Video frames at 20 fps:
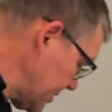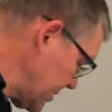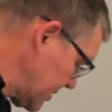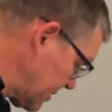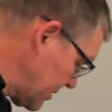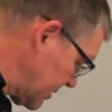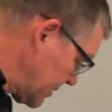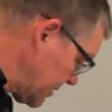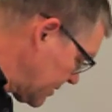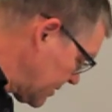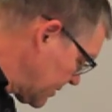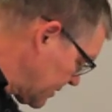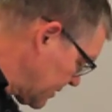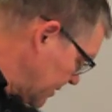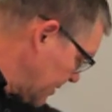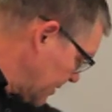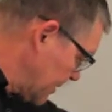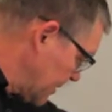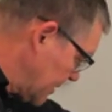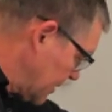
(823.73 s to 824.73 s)

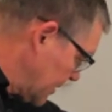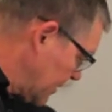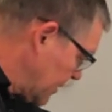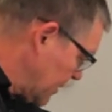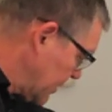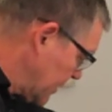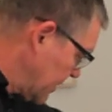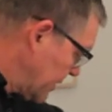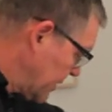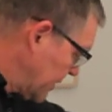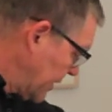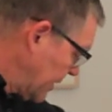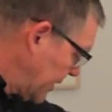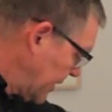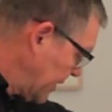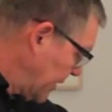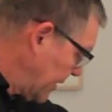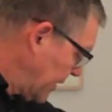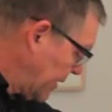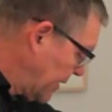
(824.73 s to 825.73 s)

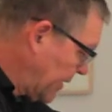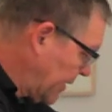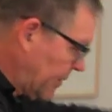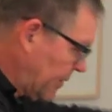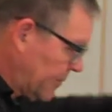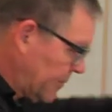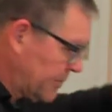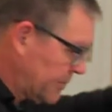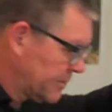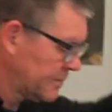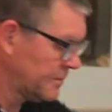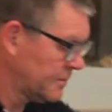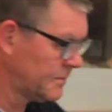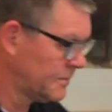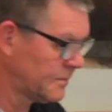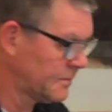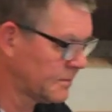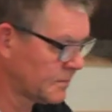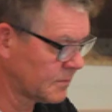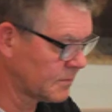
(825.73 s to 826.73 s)

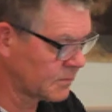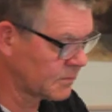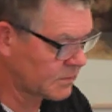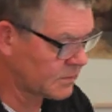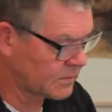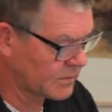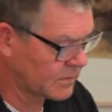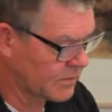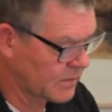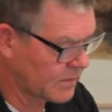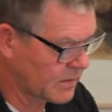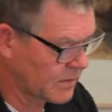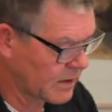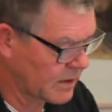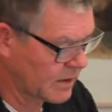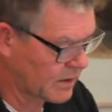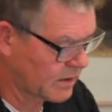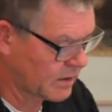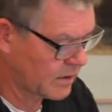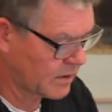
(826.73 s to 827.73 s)

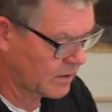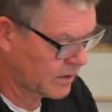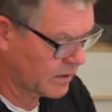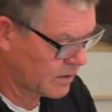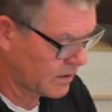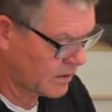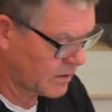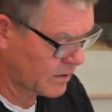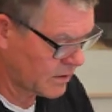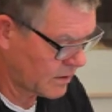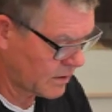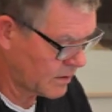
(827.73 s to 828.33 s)
No one is speaking in this clip.